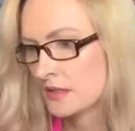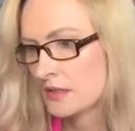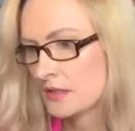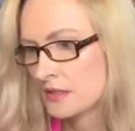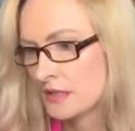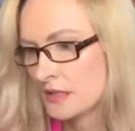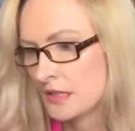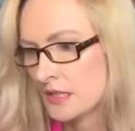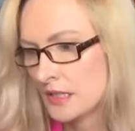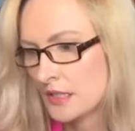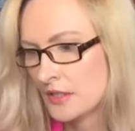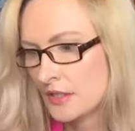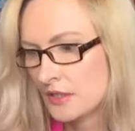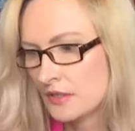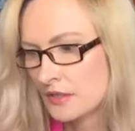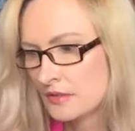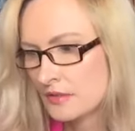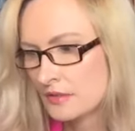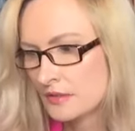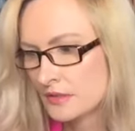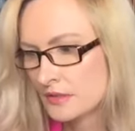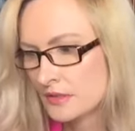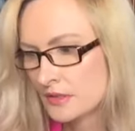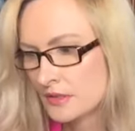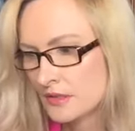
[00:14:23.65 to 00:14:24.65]
Dino
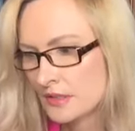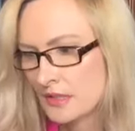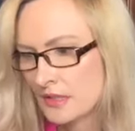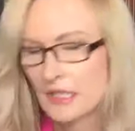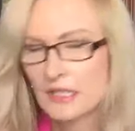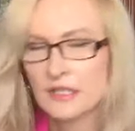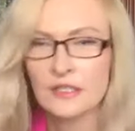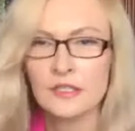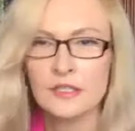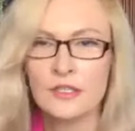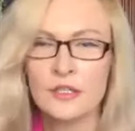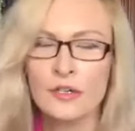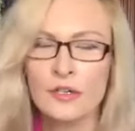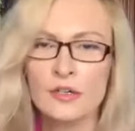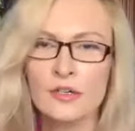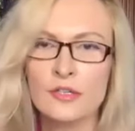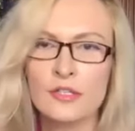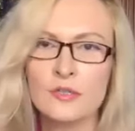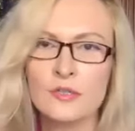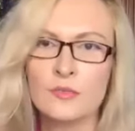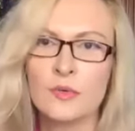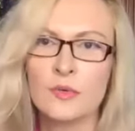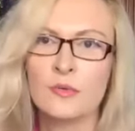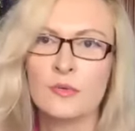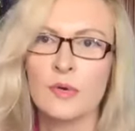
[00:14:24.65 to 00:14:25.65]
and the
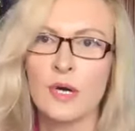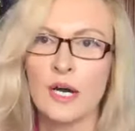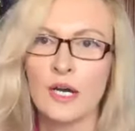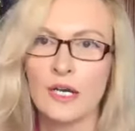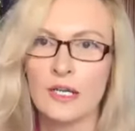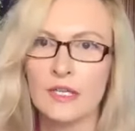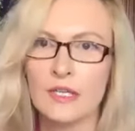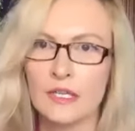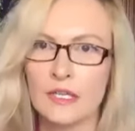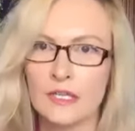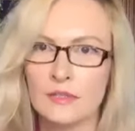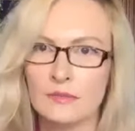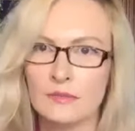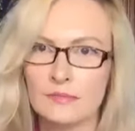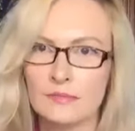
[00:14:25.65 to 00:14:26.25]
girls were walking.